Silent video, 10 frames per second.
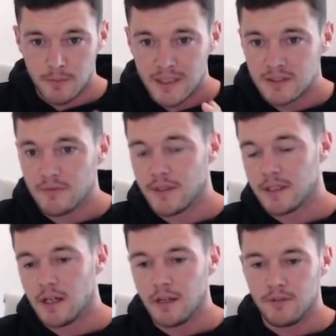but it's something
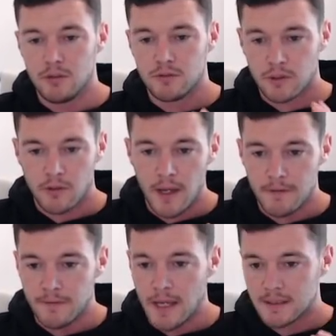that I've used to great
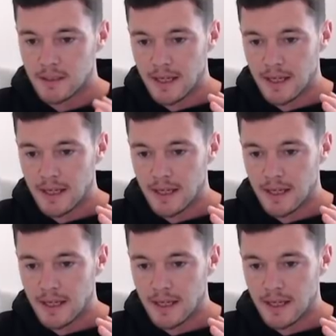effect and I